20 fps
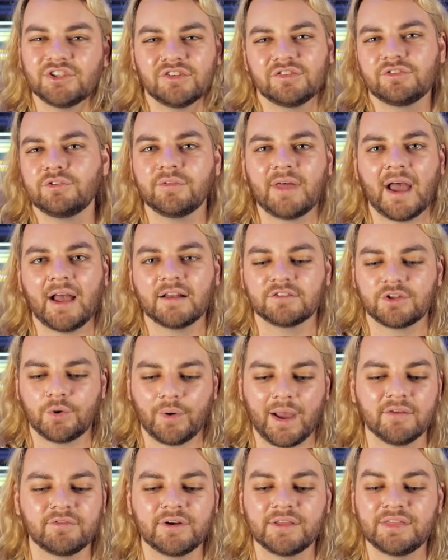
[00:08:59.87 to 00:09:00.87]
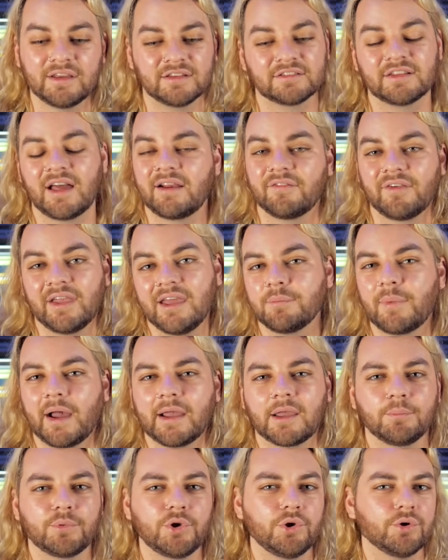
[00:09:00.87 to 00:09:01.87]
just do that so so everything's kind of in my
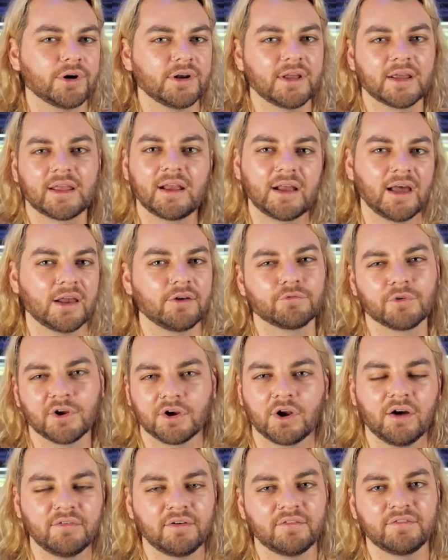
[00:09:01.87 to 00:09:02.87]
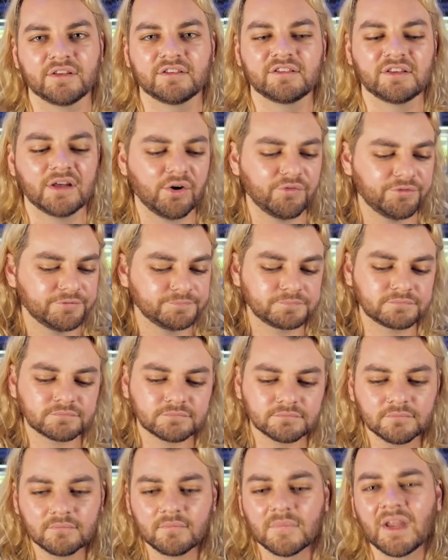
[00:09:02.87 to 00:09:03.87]
computer and it can kind of run off of itself.
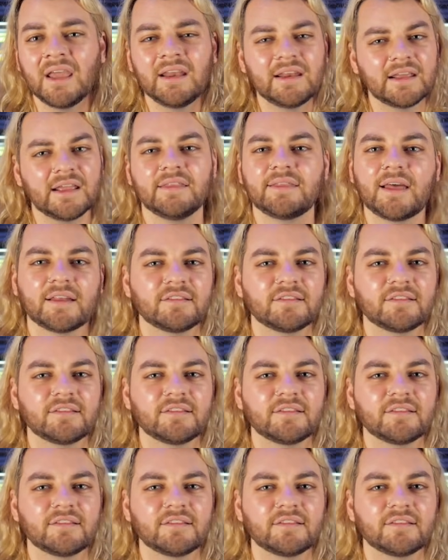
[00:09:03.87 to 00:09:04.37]
And again,